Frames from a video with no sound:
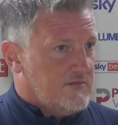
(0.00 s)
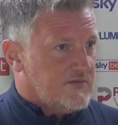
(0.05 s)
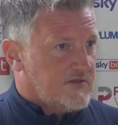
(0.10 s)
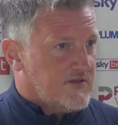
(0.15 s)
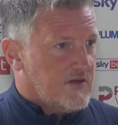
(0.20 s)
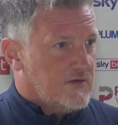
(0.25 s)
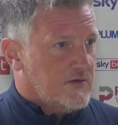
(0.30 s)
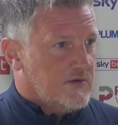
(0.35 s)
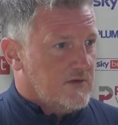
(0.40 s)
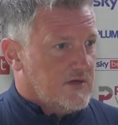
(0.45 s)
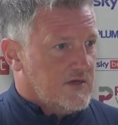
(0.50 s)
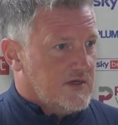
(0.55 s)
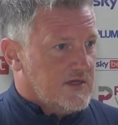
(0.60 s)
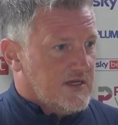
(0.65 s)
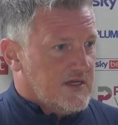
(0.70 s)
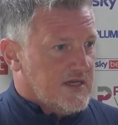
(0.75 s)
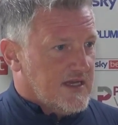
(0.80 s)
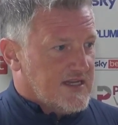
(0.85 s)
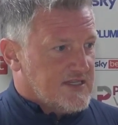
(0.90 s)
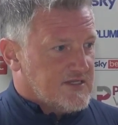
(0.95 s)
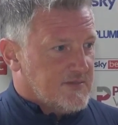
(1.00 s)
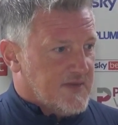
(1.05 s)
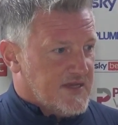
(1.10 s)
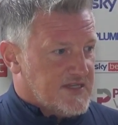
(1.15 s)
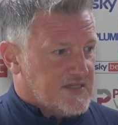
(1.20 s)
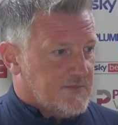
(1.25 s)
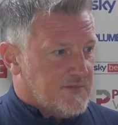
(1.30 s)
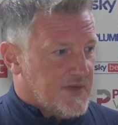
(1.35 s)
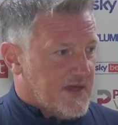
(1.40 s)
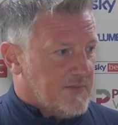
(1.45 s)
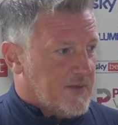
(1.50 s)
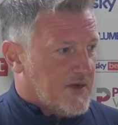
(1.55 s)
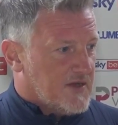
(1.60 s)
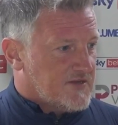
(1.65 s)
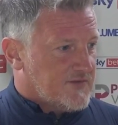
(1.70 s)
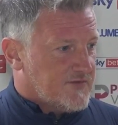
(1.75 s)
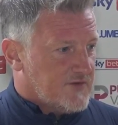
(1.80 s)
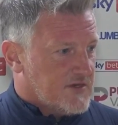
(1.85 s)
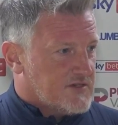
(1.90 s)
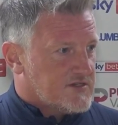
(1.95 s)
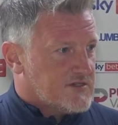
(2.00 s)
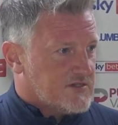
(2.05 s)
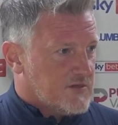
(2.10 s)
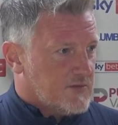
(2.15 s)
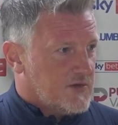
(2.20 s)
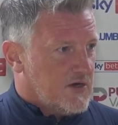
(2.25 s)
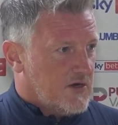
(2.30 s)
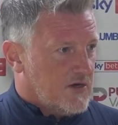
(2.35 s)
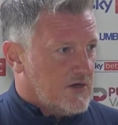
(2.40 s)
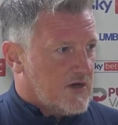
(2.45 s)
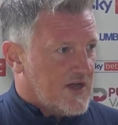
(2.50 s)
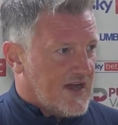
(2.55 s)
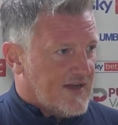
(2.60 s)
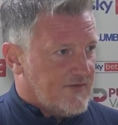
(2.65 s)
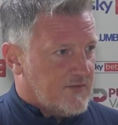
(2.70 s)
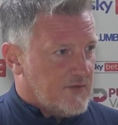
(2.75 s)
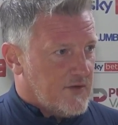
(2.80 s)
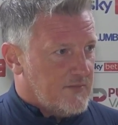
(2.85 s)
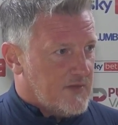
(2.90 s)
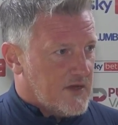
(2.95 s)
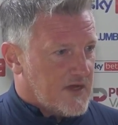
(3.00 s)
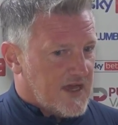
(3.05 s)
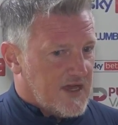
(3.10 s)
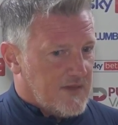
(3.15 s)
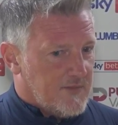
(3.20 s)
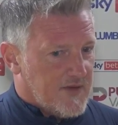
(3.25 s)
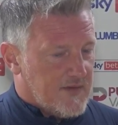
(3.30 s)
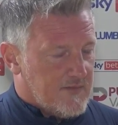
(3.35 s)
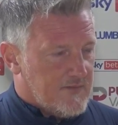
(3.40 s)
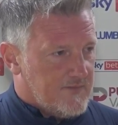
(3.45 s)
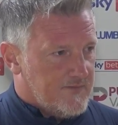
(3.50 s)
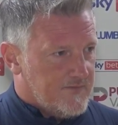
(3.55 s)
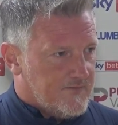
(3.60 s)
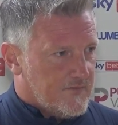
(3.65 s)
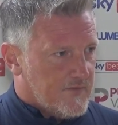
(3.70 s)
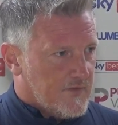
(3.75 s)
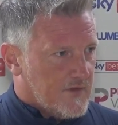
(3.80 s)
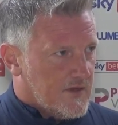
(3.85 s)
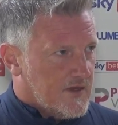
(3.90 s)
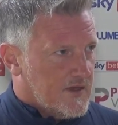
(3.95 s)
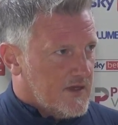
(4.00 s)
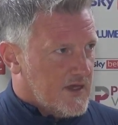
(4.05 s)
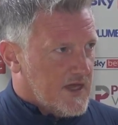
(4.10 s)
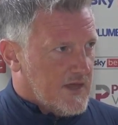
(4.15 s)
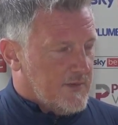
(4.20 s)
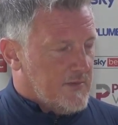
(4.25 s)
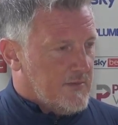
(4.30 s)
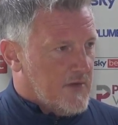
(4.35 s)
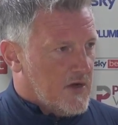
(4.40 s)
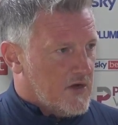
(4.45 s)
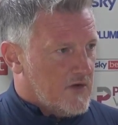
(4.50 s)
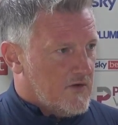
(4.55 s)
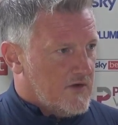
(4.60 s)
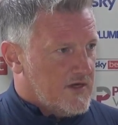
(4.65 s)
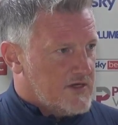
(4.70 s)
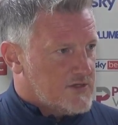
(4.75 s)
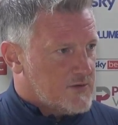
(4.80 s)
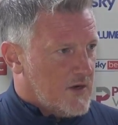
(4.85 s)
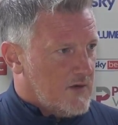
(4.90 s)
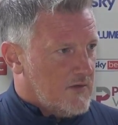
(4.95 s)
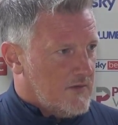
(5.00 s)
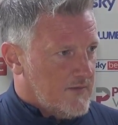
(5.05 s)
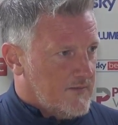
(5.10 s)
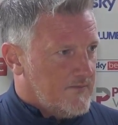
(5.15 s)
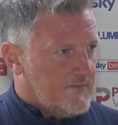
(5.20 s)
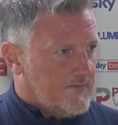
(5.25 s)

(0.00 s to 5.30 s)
So he's a big plus for us, so we've got to look after him, but keep him hungry as well.